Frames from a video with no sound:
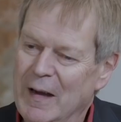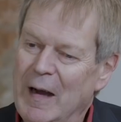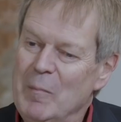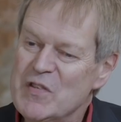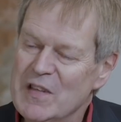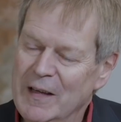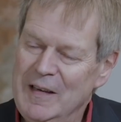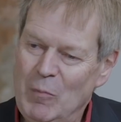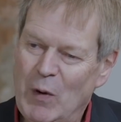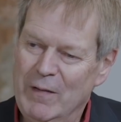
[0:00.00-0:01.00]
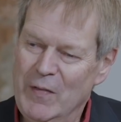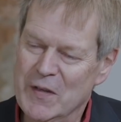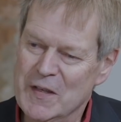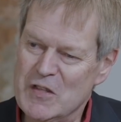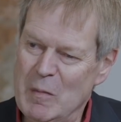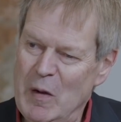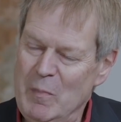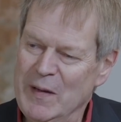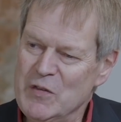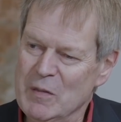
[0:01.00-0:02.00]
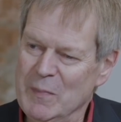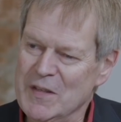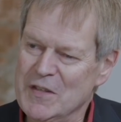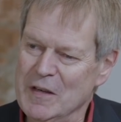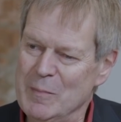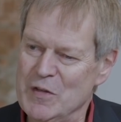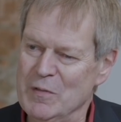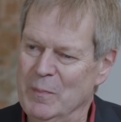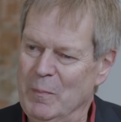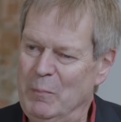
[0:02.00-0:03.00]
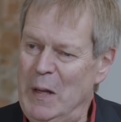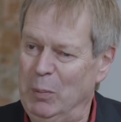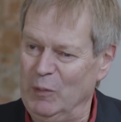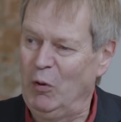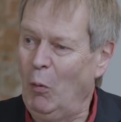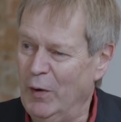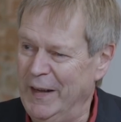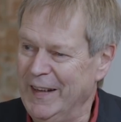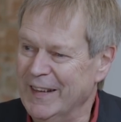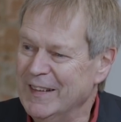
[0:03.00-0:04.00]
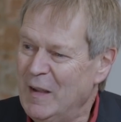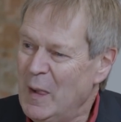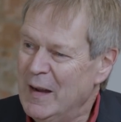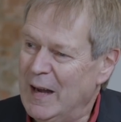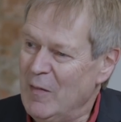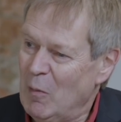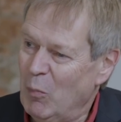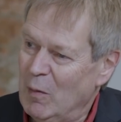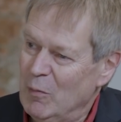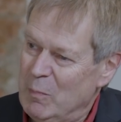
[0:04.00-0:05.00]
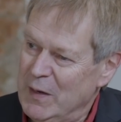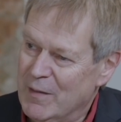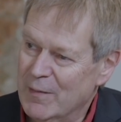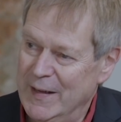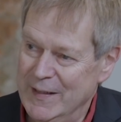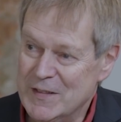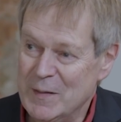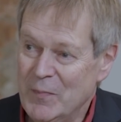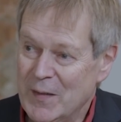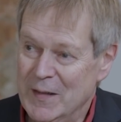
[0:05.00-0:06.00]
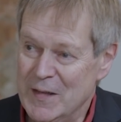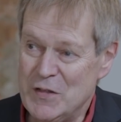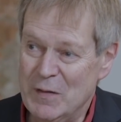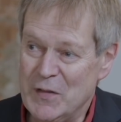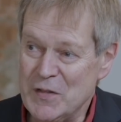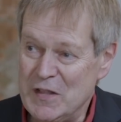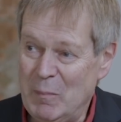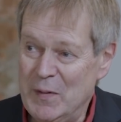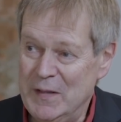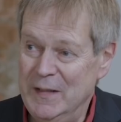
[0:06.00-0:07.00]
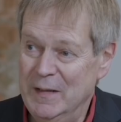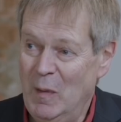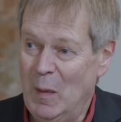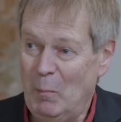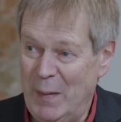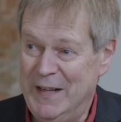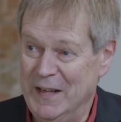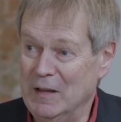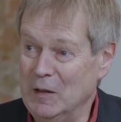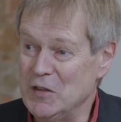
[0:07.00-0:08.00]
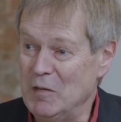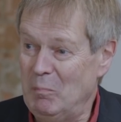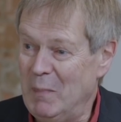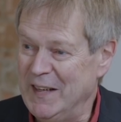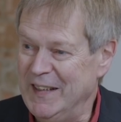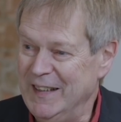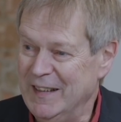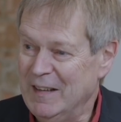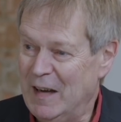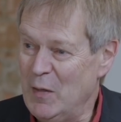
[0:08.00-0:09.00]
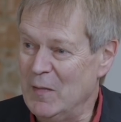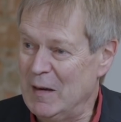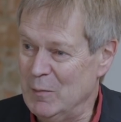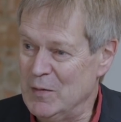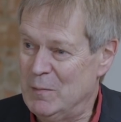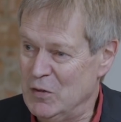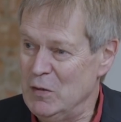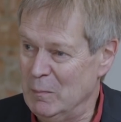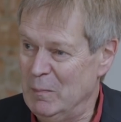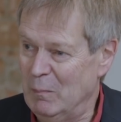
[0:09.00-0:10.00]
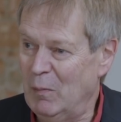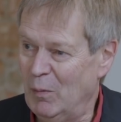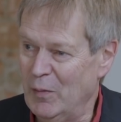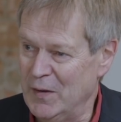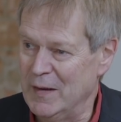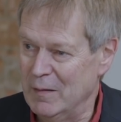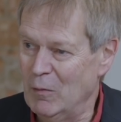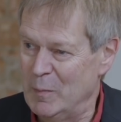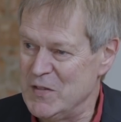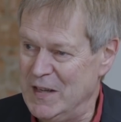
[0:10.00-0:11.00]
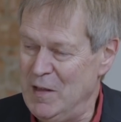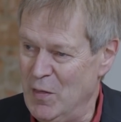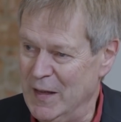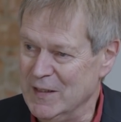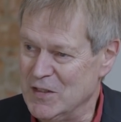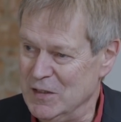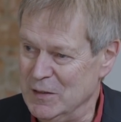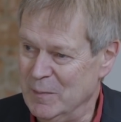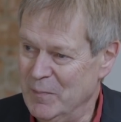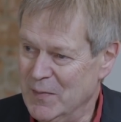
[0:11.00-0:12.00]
I'm slightly worried that it's a momentum in terms of people talking, and that what would be great is if there's somebody making a lot of money. I think that would do more than almost anything to